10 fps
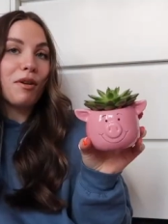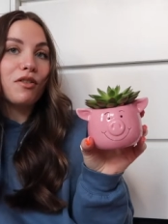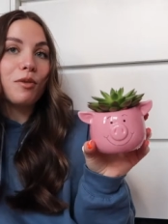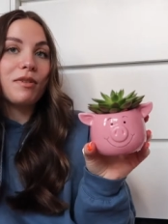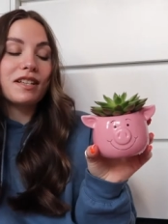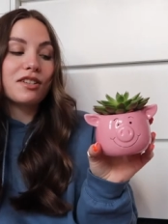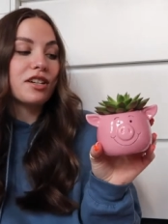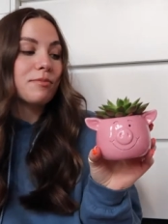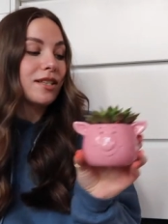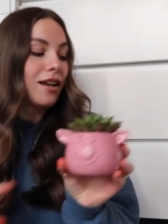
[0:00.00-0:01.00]
brother got me this for
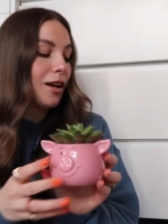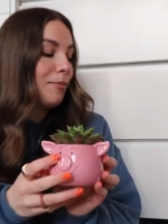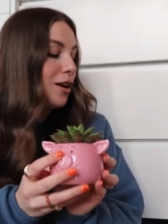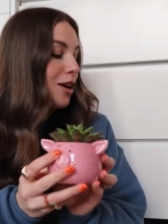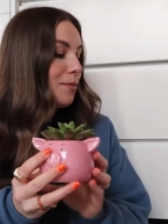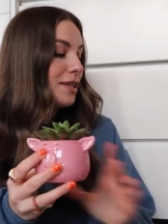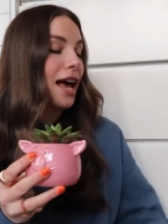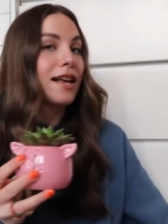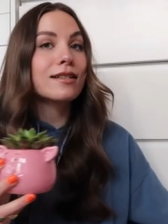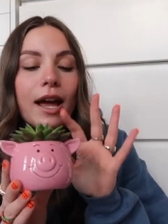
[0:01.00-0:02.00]
Christmas. I'm
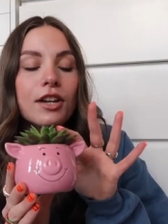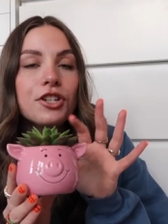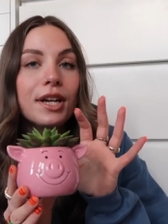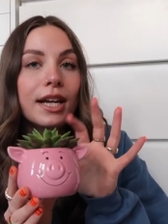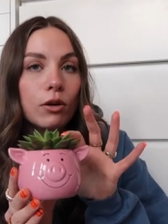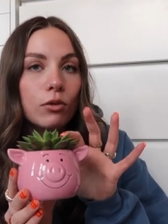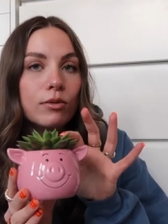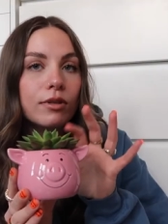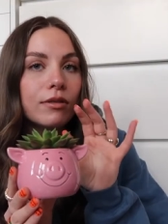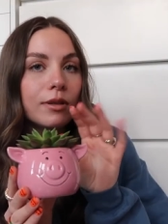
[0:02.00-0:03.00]
obsessed. I actually
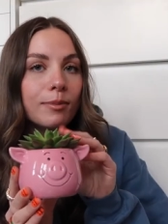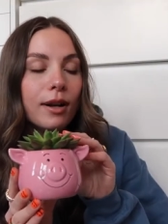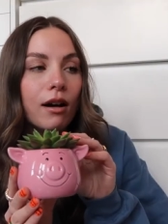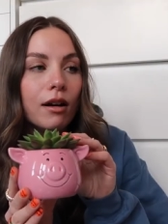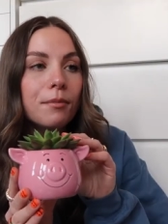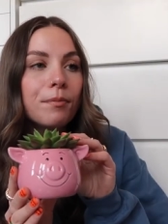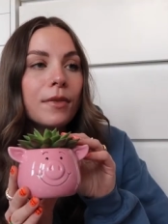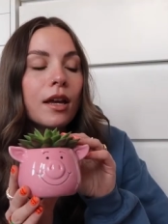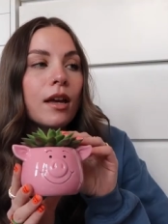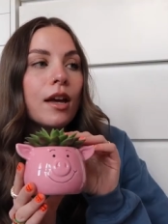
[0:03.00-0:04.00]
killed the plant
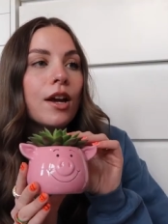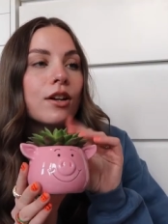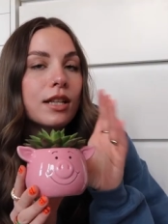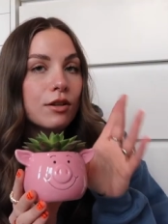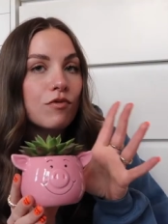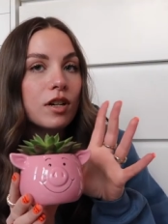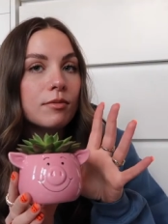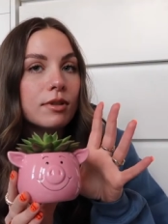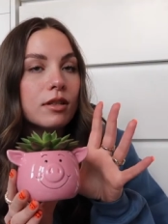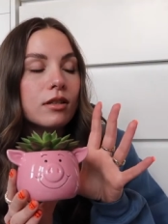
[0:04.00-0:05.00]
because I didn't
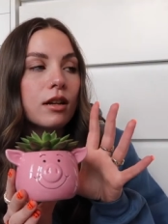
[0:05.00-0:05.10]
realize it's a